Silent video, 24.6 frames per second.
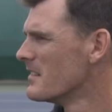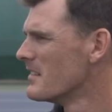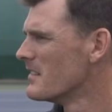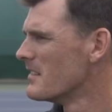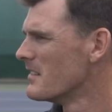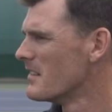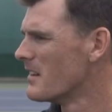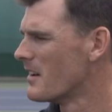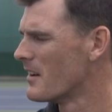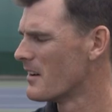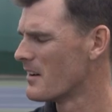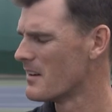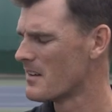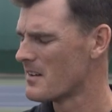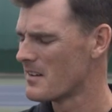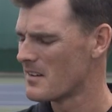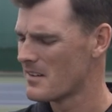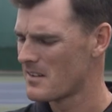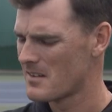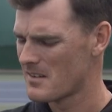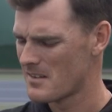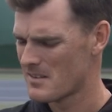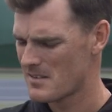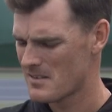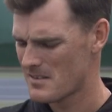
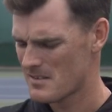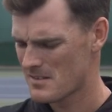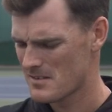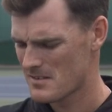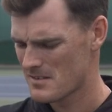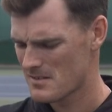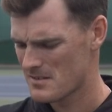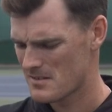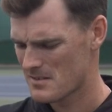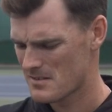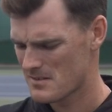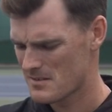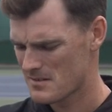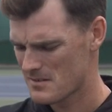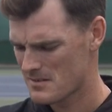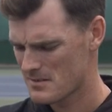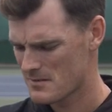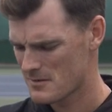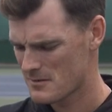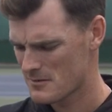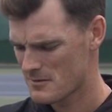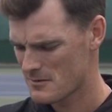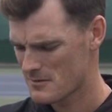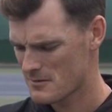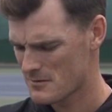
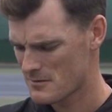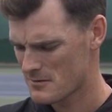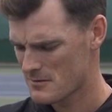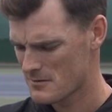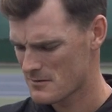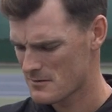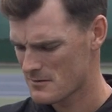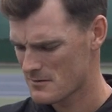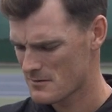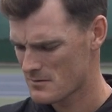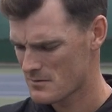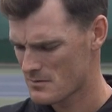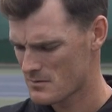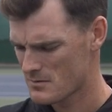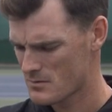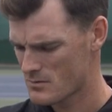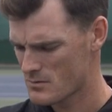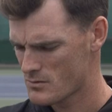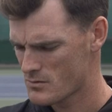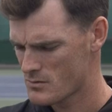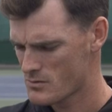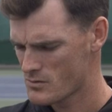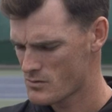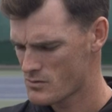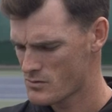
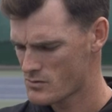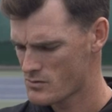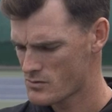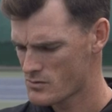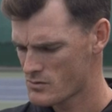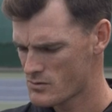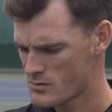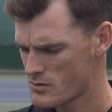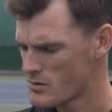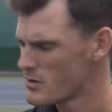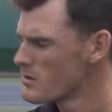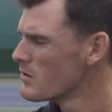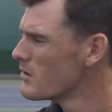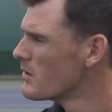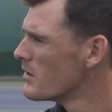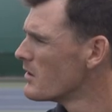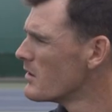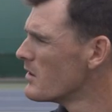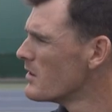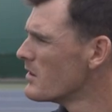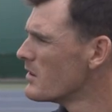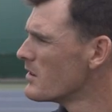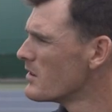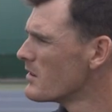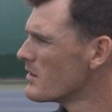
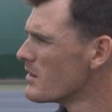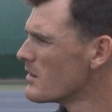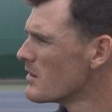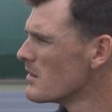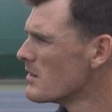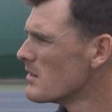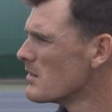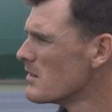(silent)